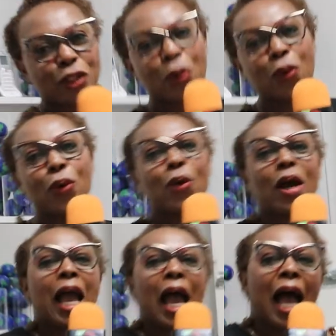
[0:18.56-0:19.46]
Show
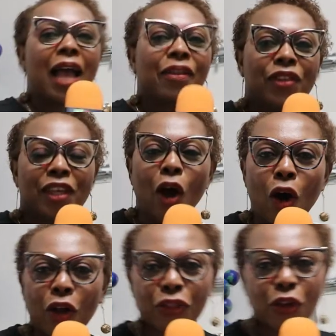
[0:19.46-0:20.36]
and the
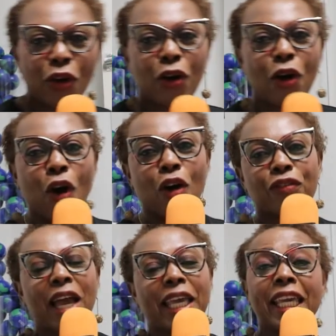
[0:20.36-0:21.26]
author of
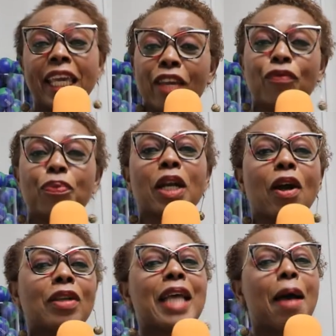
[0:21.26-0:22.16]
I Give
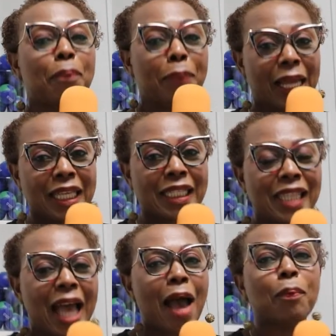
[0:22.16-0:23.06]
Because I'm
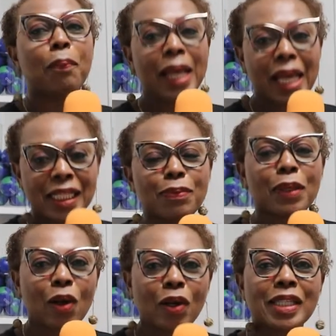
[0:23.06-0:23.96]
Blessed and Blessed
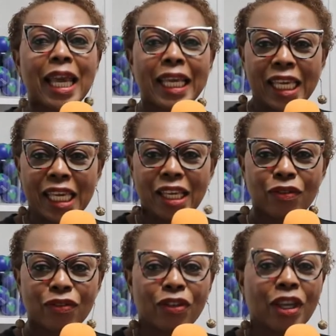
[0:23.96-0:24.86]
Because I
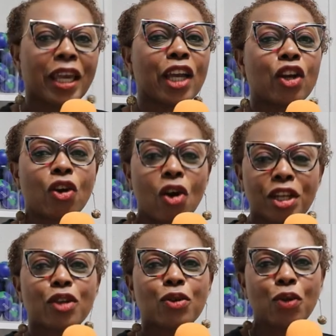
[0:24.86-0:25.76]
Give, a
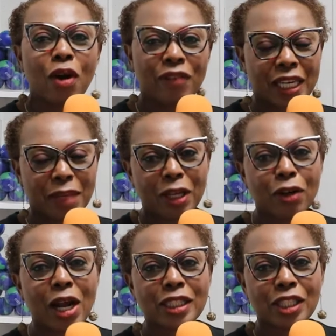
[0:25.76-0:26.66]
chronicle of an
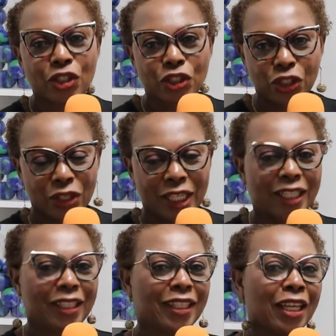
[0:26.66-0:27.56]
immigrant's journey.